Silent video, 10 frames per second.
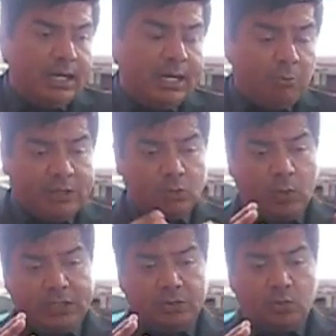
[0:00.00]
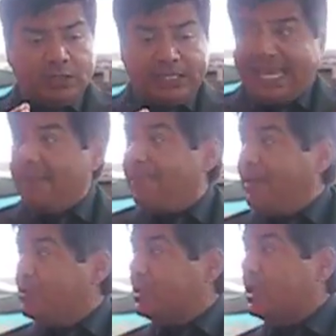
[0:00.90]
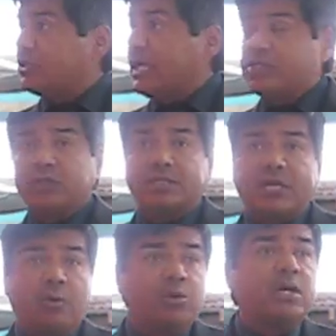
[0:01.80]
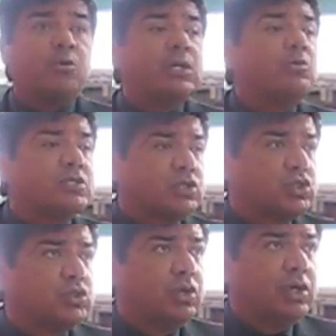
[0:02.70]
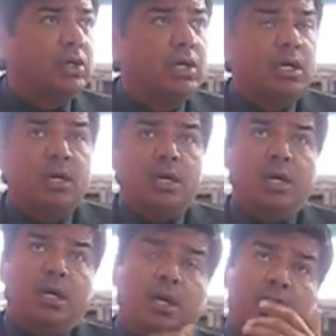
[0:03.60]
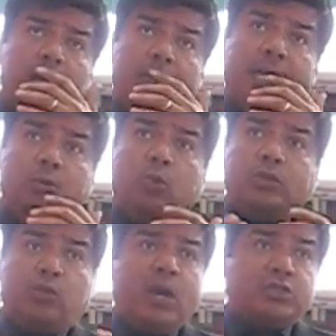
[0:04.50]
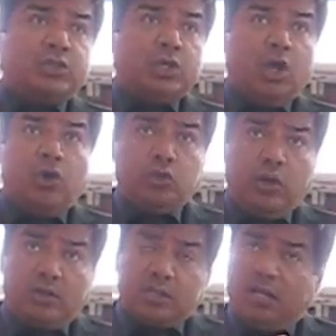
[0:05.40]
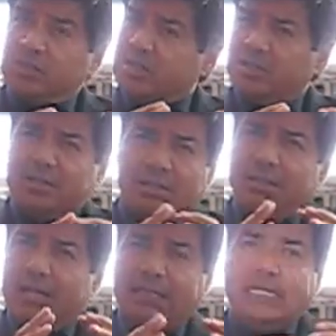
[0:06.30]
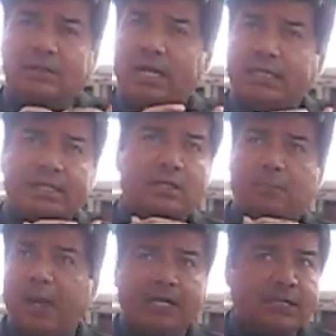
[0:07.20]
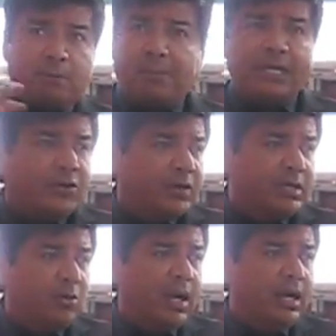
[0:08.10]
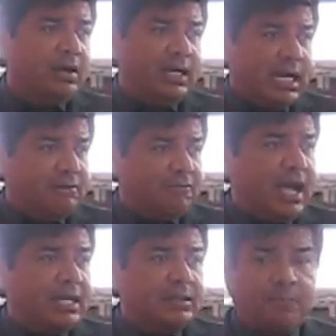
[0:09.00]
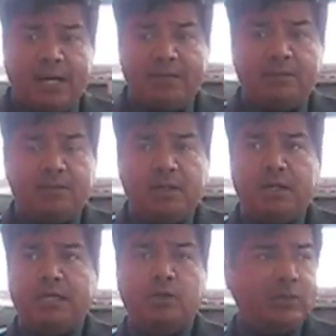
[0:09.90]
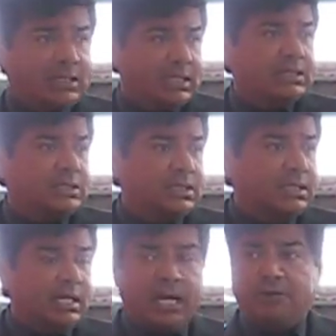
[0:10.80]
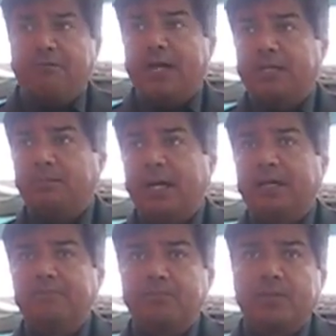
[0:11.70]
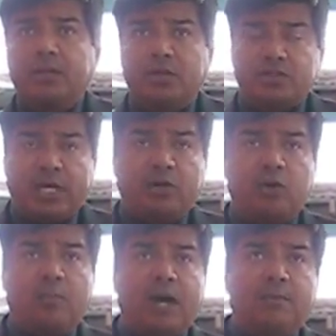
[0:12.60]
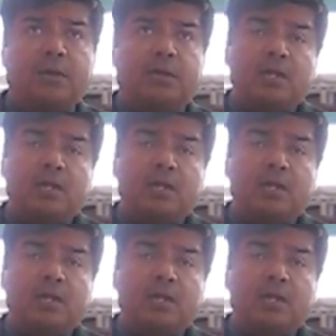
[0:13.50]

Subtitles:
And when the campaign was in Los Angeles, I really wasn't sure in what direction to go. I didn't appear anywhere. I got invited by Hillary Clinton, and I got invited by Senator Obama.